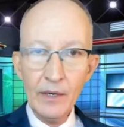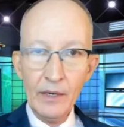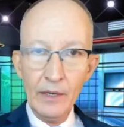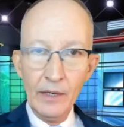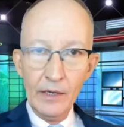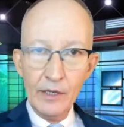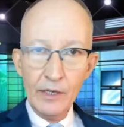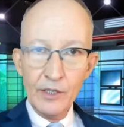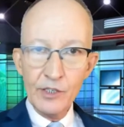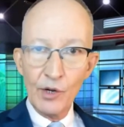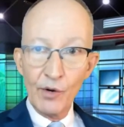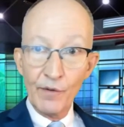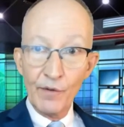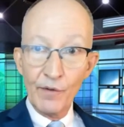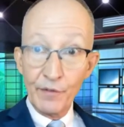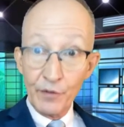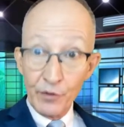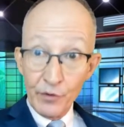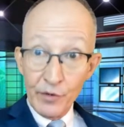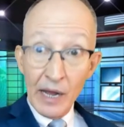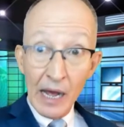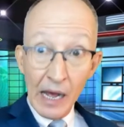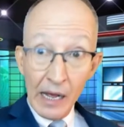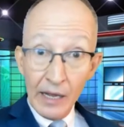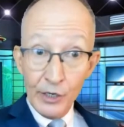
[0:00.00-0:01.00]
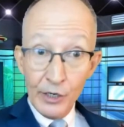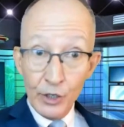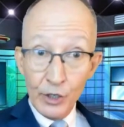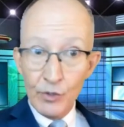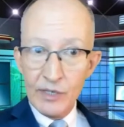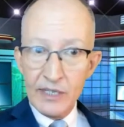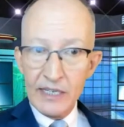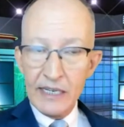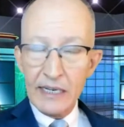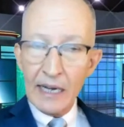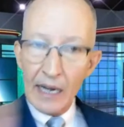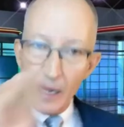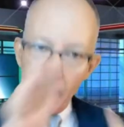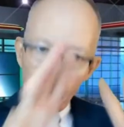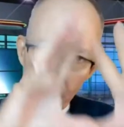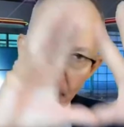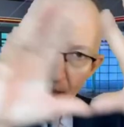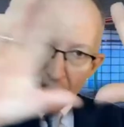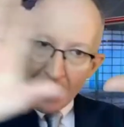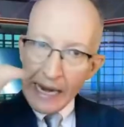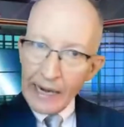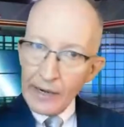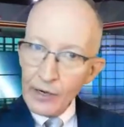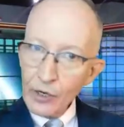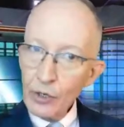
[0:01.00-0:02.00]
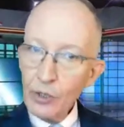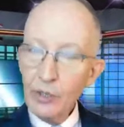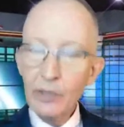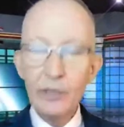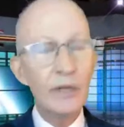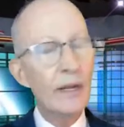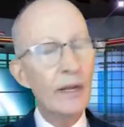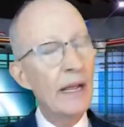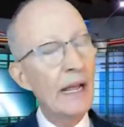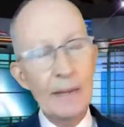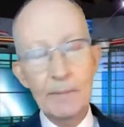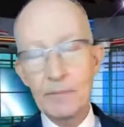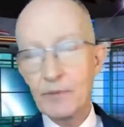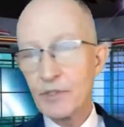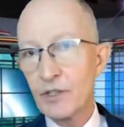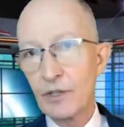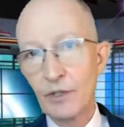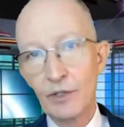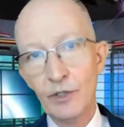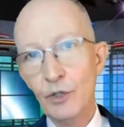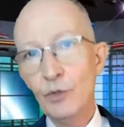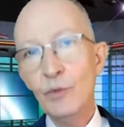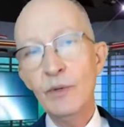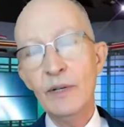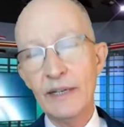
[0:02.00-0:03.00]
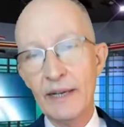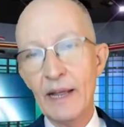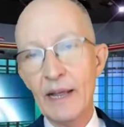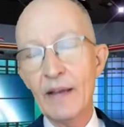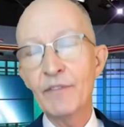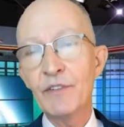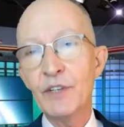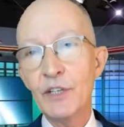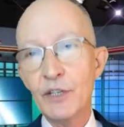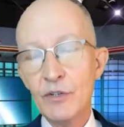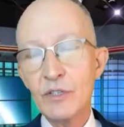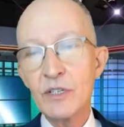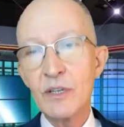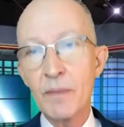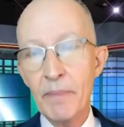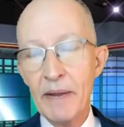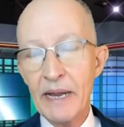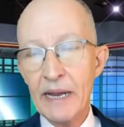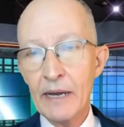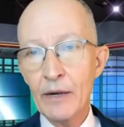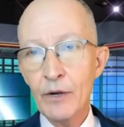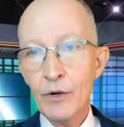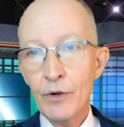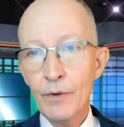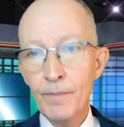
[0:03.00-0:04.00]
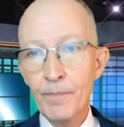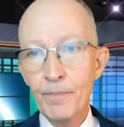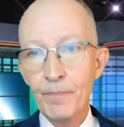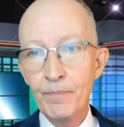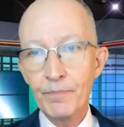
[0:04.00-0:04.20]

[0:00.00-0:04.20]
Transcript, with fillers: So if you're not using a banner, you absolutely have to use a banner.